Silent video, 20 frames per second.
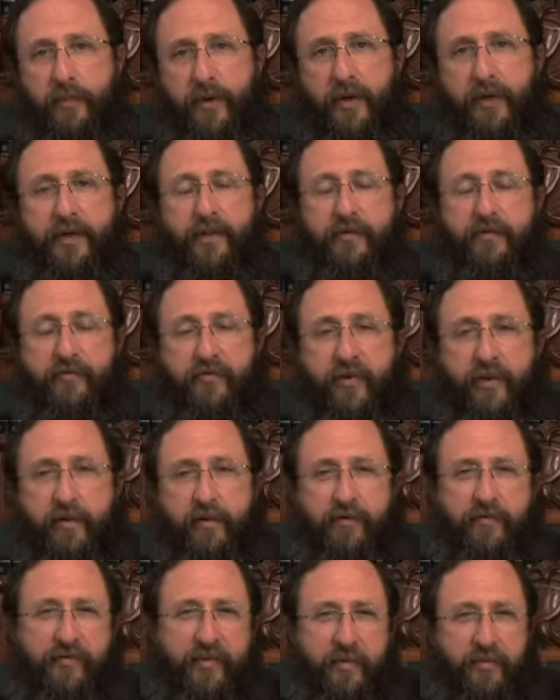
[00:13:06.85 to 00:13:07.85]
because the
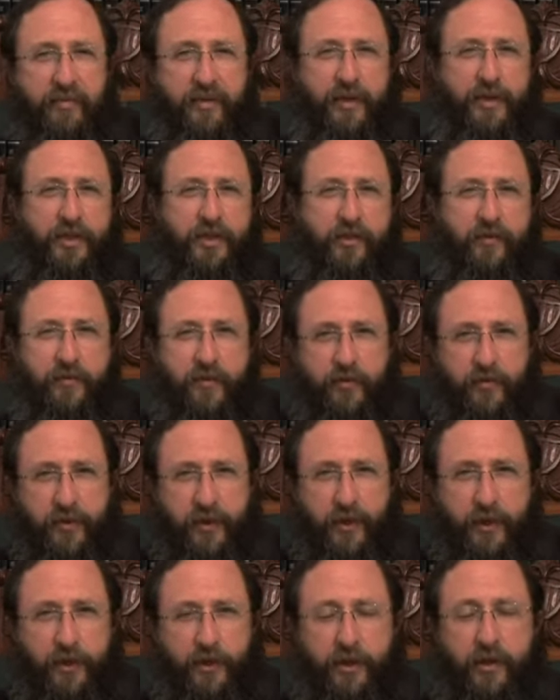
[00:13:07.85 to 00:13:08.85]
very foundation of
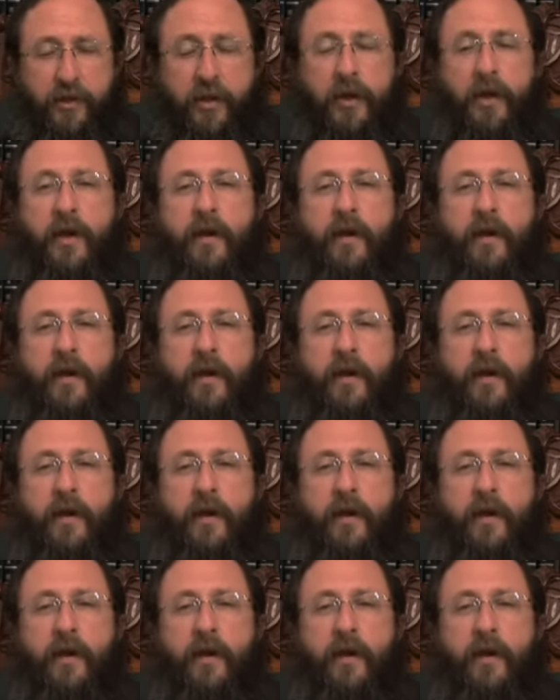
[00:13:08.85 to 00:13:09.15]
creation,